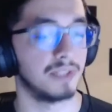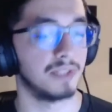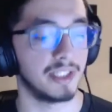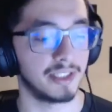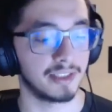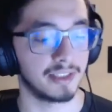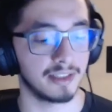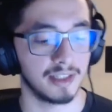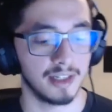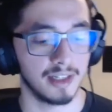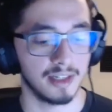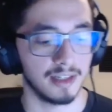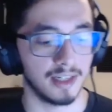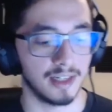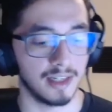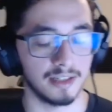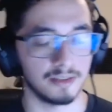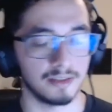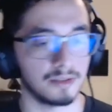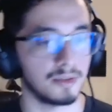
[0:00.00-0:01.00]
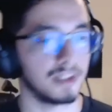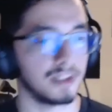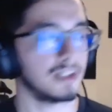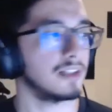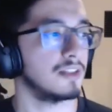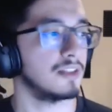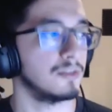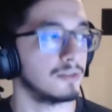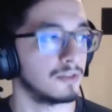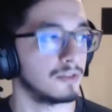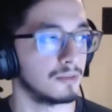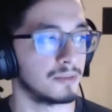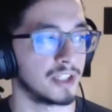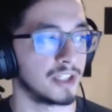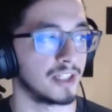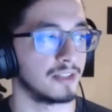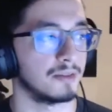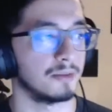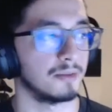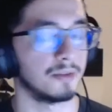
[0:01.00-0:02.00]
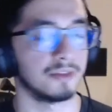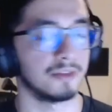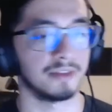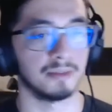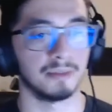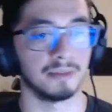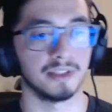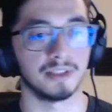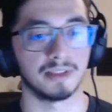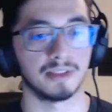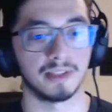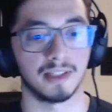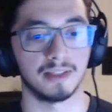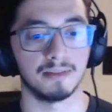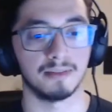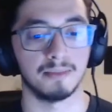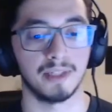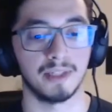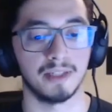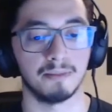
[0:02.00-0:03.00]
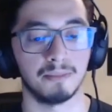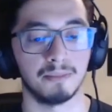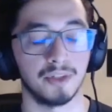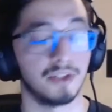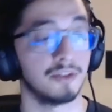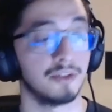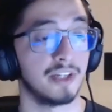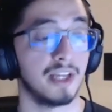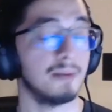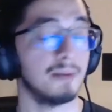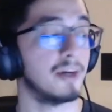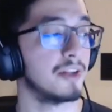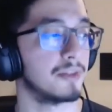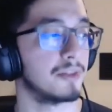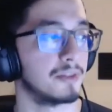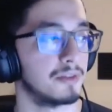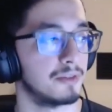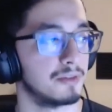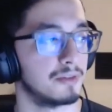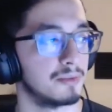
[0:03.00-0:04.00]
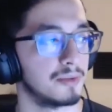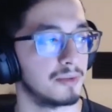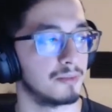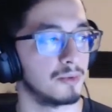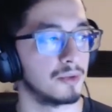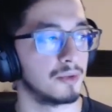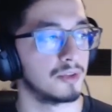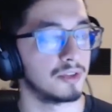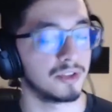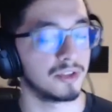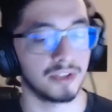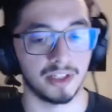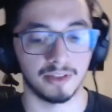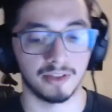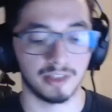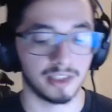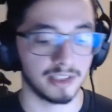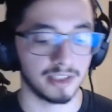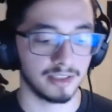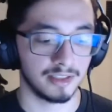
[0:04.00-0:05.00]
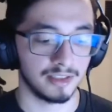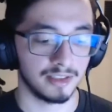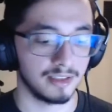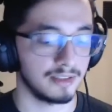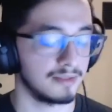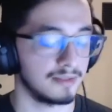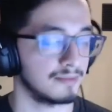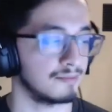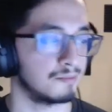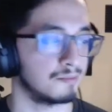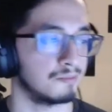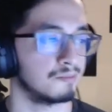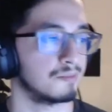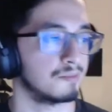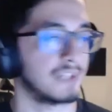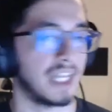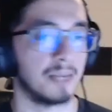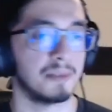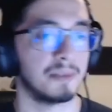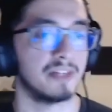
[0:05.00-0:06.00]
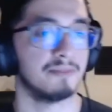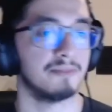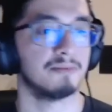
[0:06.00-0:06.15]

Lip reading: Like, I don't know, creating a YouTube channel or something that may put your name out there a little bit more, or sharing it on game dev